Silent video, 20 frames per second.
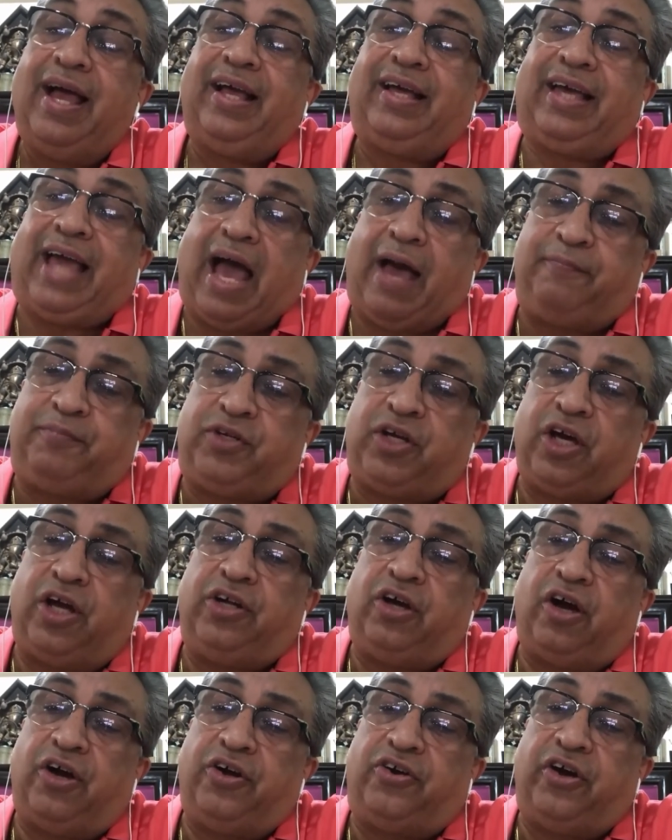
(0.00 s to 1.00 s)
Capture
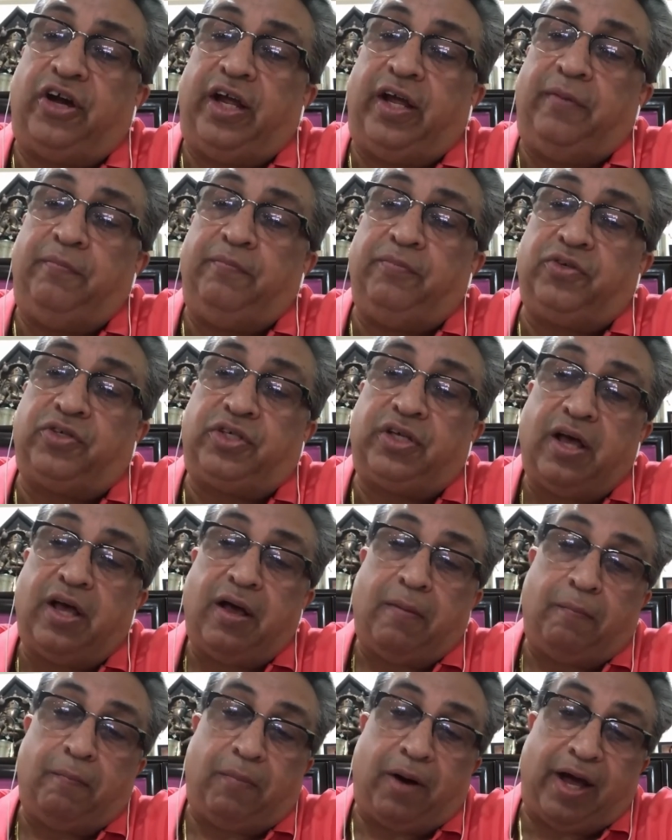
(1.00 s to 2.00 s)
your dreams
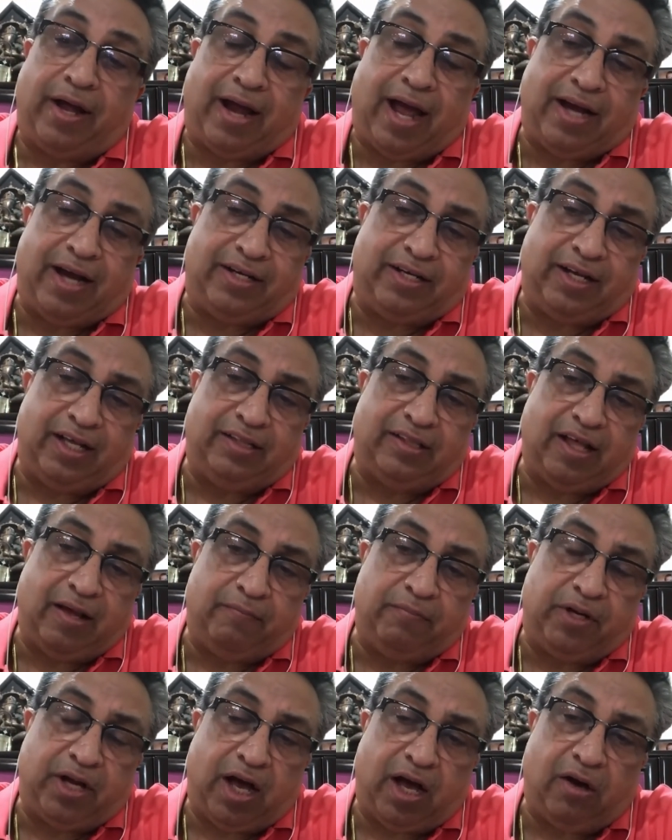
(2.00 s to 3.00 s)
by writing
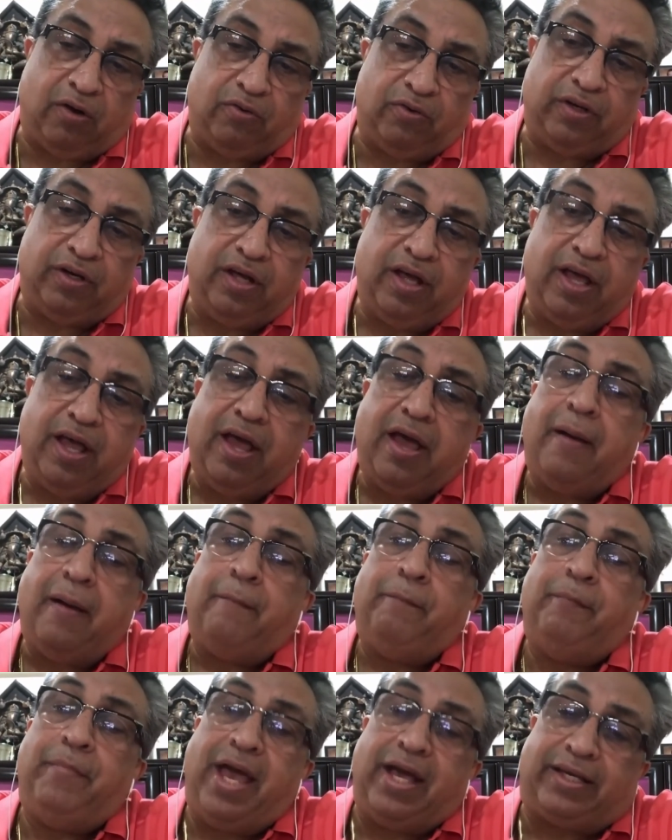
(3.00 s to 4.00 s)
them down,
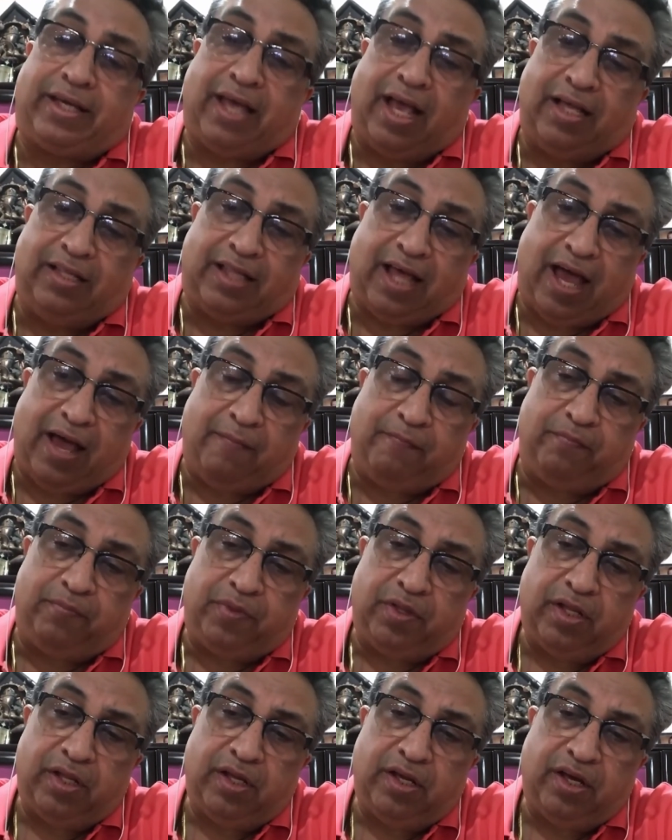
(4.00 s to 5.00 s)
making them
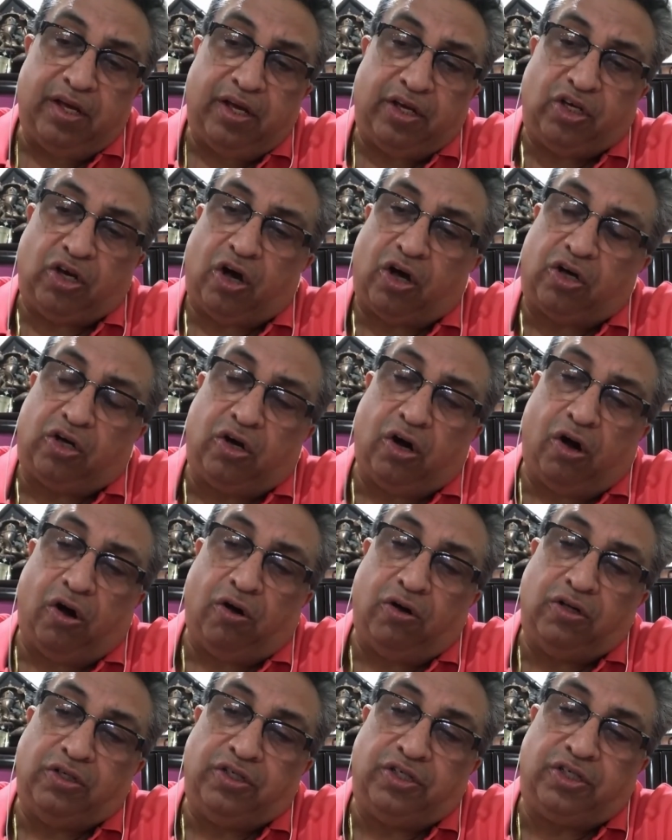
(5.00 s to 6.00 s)
your
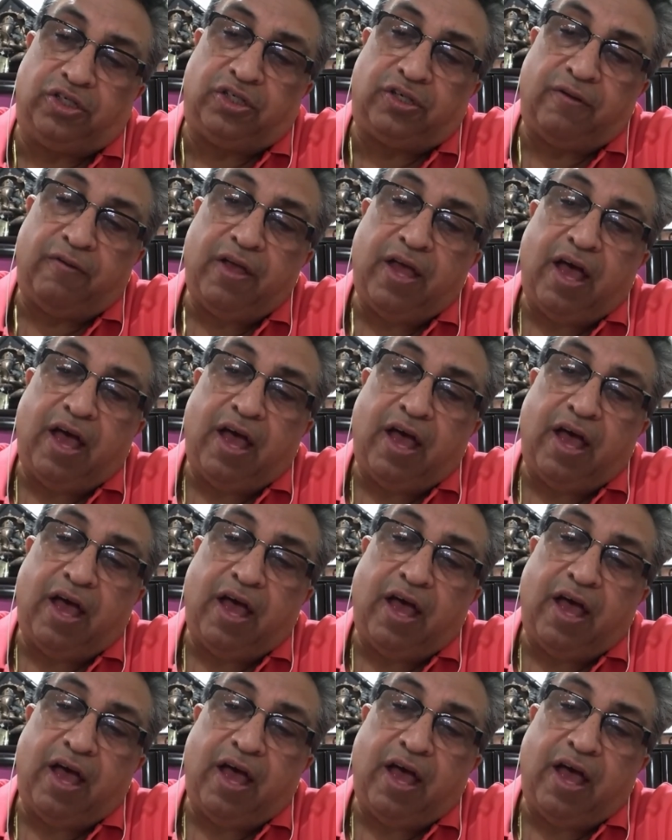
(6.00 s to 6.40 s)
goals.